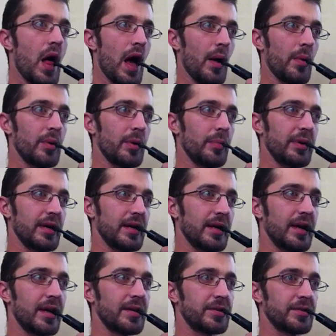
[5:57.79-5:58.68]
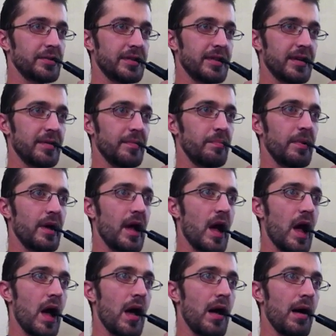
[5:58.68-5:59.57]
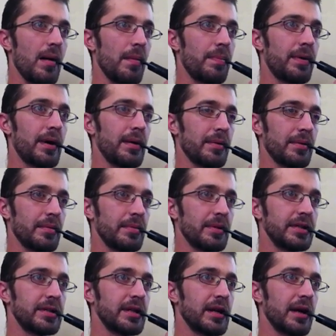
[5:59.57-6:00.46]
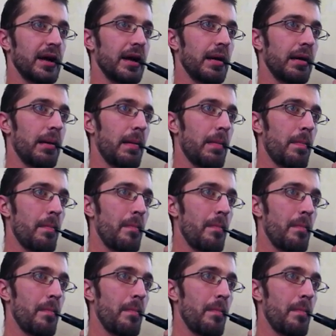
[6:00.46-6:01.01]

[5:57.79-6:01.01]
I will be in touch with him probably today,